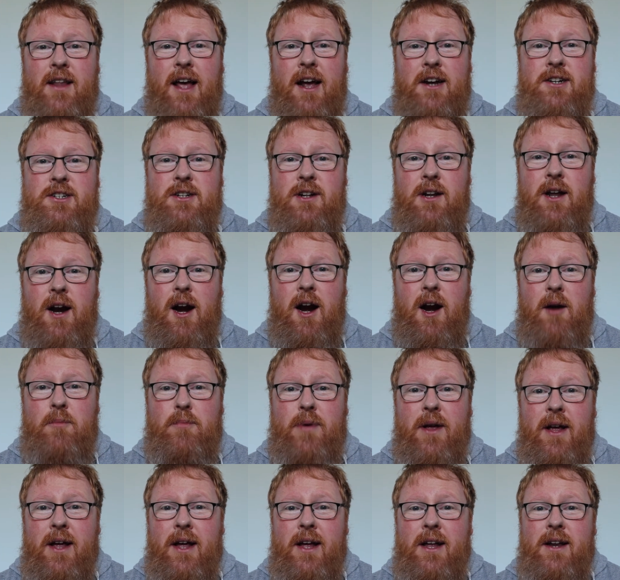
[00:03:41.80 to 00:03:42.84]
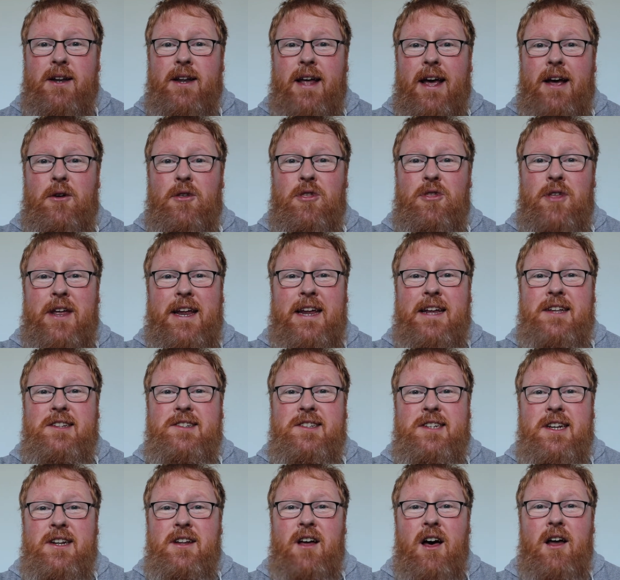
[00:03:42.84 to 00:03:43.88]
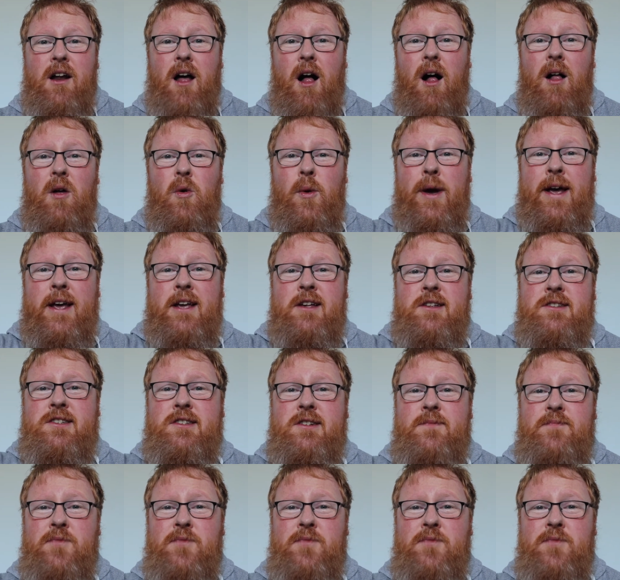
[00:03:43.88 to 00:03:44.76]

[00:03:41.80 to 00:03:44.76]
national harp. Now, things did not always